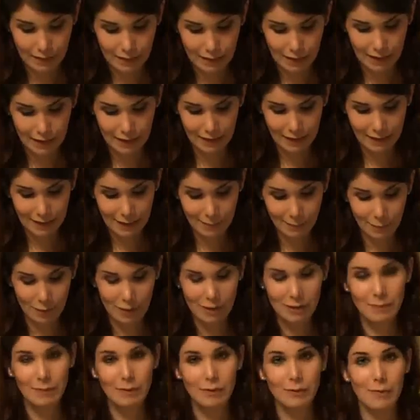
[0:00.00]
And then that
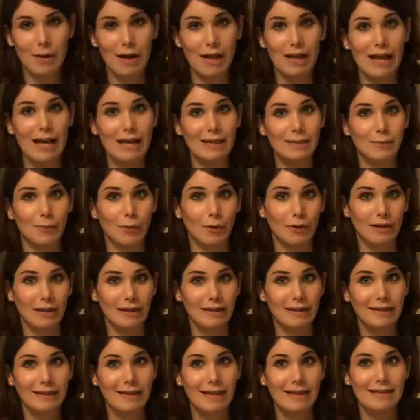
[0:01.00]
brings me to my last point. I
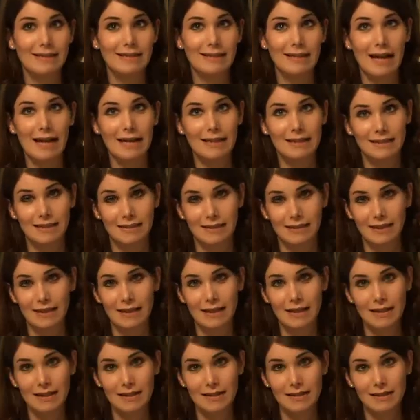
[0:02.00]
think that sex
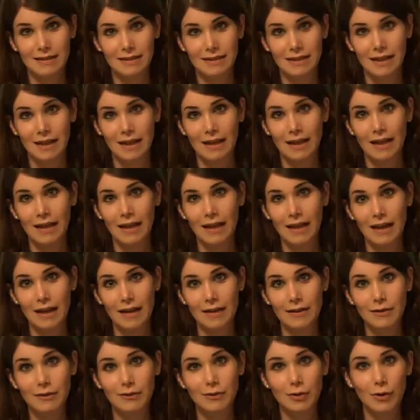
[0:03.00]
is
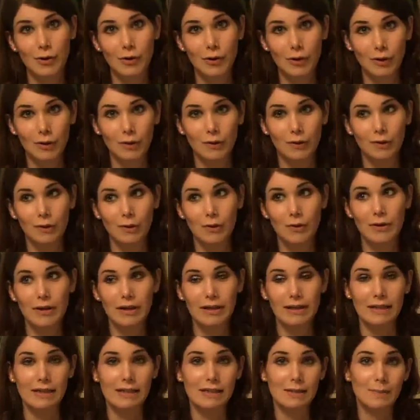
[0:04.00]
an eternal
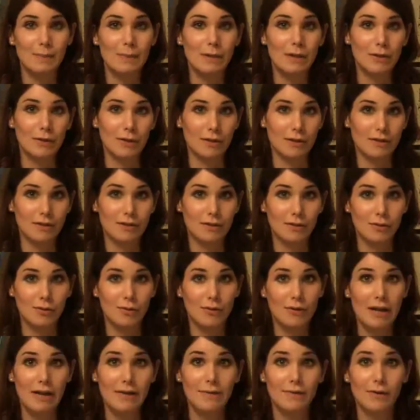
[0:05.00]
learning experience.
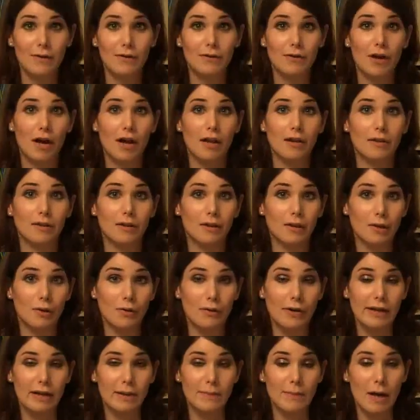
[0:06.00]
You're never done
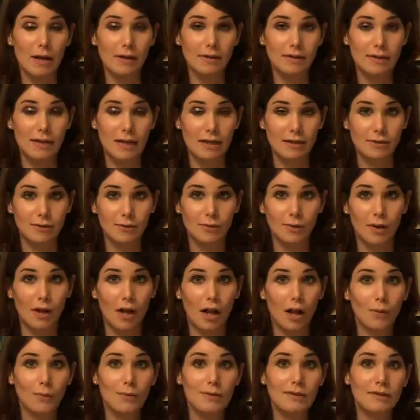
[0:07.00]
learning about sex. You'll
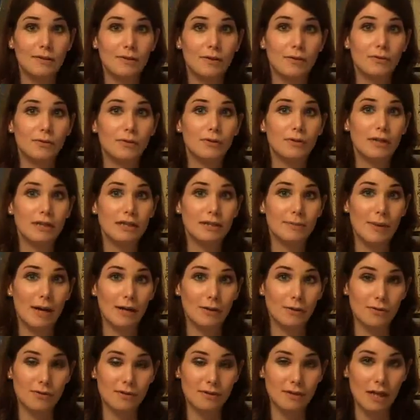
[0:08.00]
always learn new things
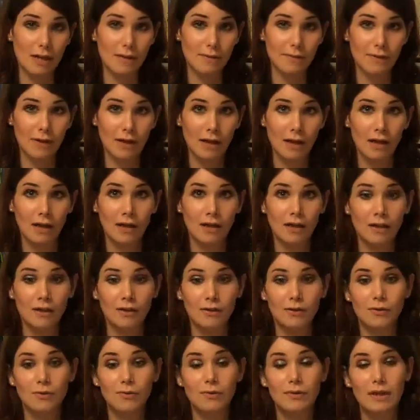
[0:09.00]
about yourself,
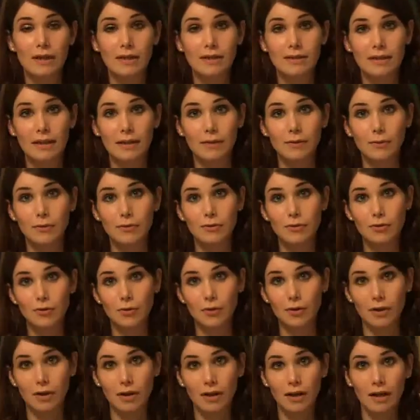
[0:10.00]
new things that you
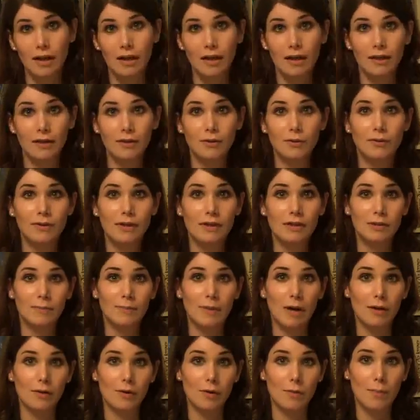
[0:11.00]
enjoy, new things
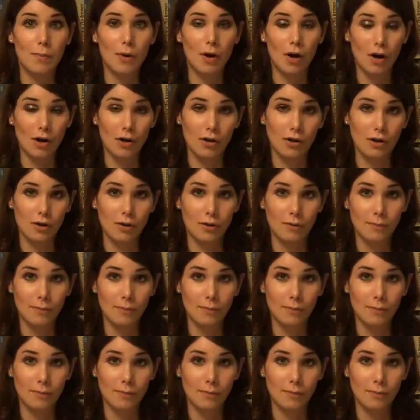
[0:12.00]
about your partner.